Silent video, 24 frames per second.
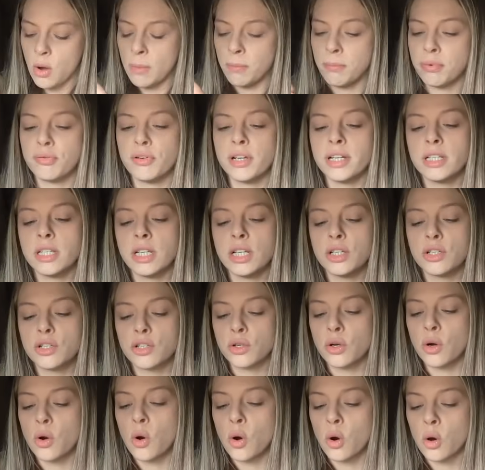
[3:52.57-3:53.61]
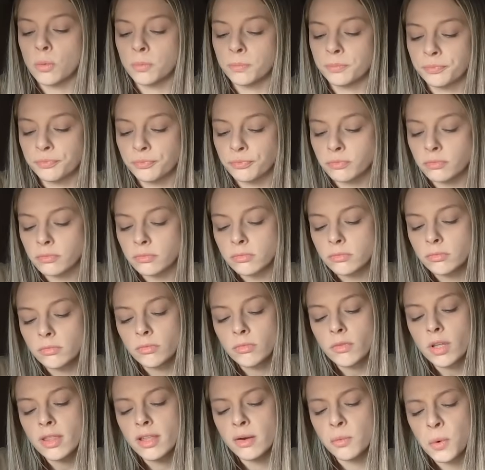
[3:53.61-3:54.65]
I'm pretty sure
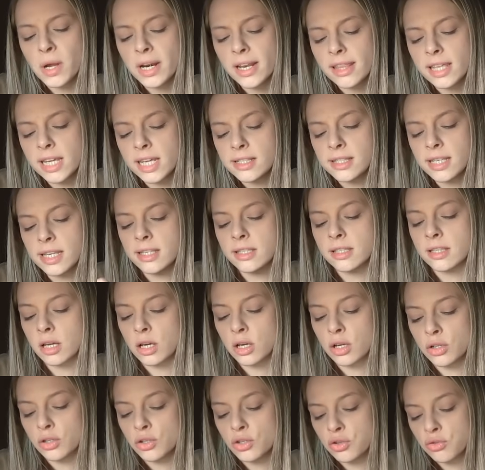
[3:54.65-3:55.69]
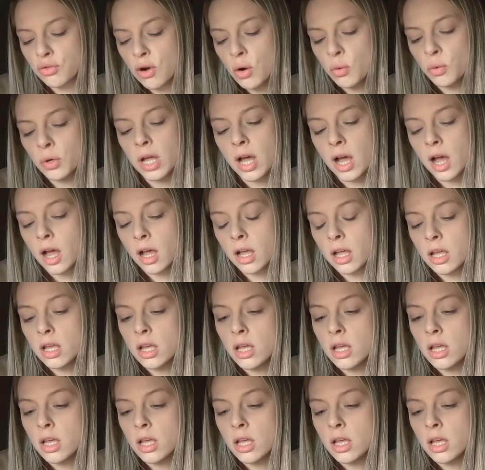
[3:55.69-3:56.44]
that one of these is the controller.